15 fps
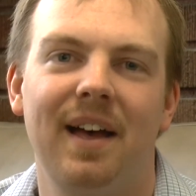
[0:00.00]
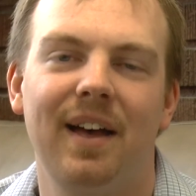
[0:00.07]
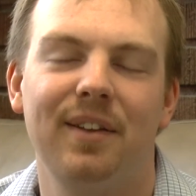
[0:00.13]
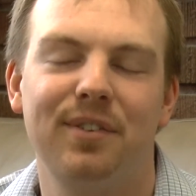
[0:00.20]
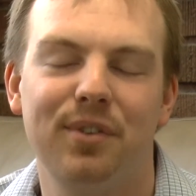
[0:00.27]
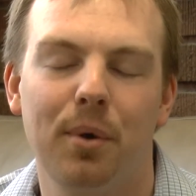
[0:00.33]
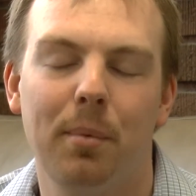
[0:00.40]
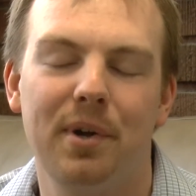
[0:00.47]
I
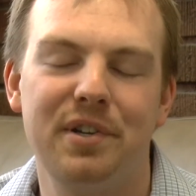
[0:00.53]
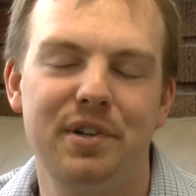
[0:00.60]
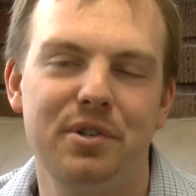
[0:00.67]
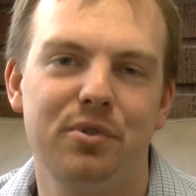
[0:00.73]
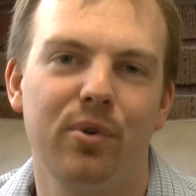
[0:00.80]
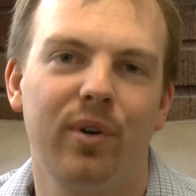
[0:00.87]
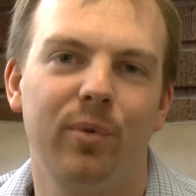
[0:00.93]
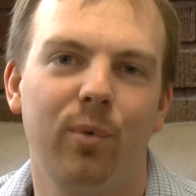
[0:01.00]
so much
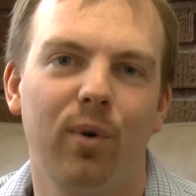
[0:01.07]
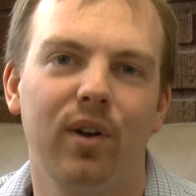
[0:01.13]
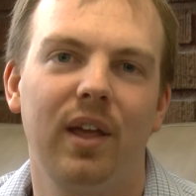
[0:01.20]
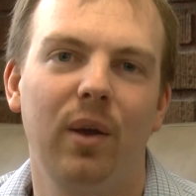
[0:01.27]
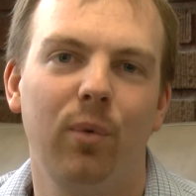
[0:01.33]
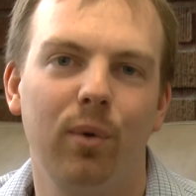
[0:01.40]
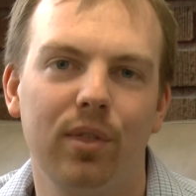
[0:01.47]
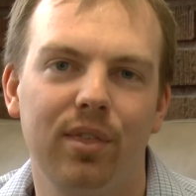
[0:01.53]
enjoyed
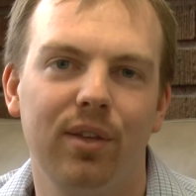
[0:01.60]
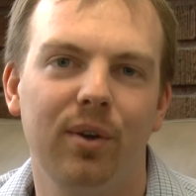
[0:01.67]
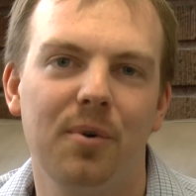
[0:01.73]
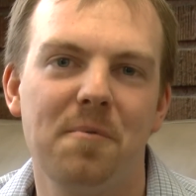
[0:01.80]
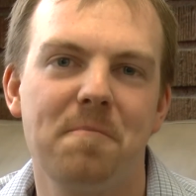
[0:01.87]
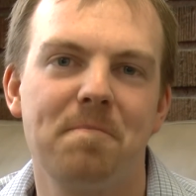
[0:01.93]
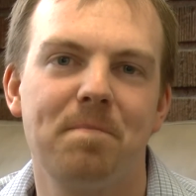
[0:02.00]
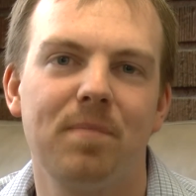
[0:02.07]
working with you,
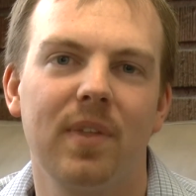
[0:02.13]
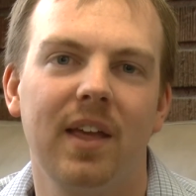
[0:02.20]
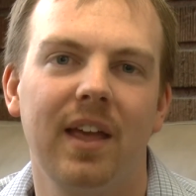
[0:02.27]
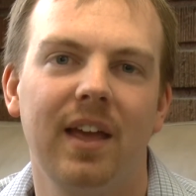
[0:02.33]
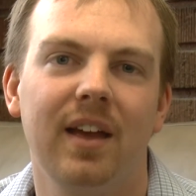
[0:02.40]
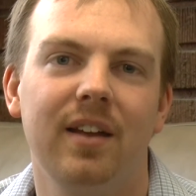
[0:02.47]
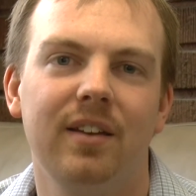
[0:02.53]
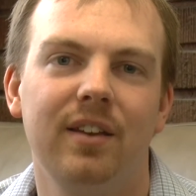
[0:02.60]

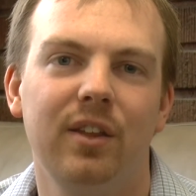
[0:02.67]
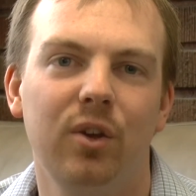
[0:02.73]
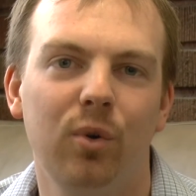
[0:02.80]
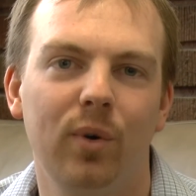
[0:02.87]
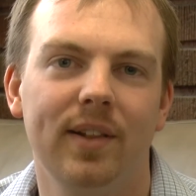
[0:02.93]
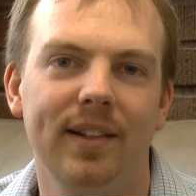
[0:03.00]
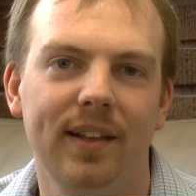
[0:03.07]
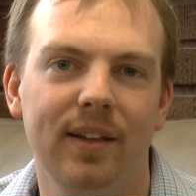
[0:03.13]
and
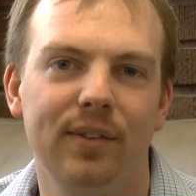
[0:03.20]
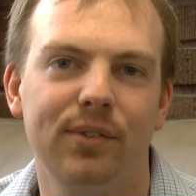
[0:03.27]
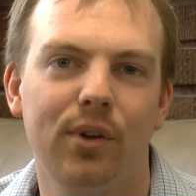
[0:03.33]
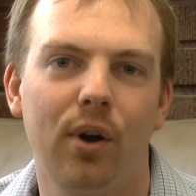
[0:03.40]
you and Liz